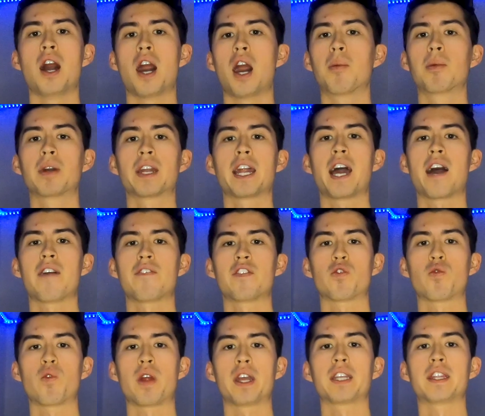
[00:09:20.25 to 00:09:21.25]
I'm gonna have
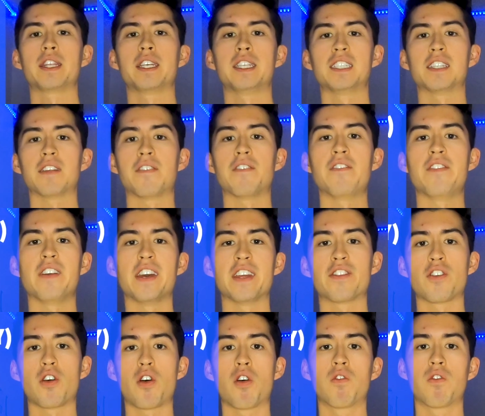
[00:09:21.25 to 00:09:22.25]
to rank these
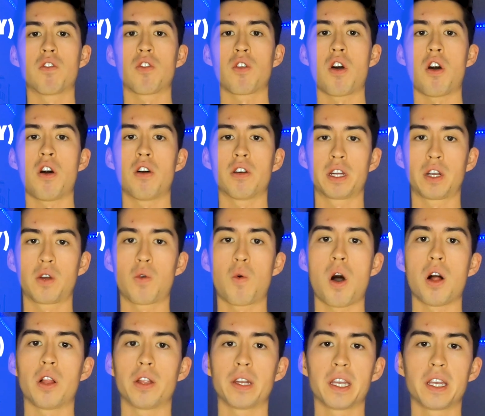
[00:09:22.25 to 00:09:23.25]
5th overall in
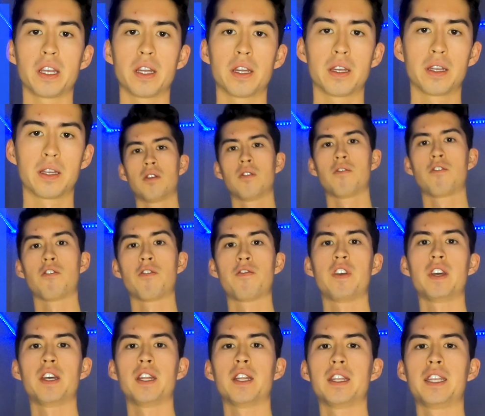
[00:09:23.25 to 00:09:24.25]
quality. For
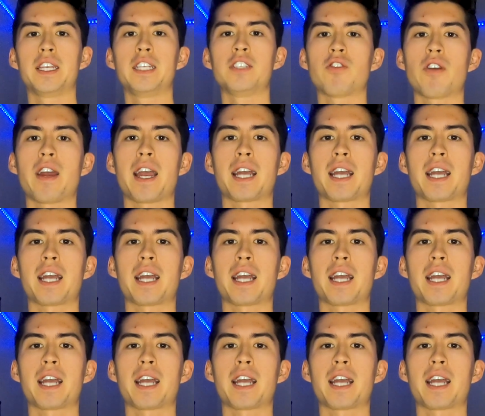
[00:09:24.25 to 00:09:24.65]
fit, these are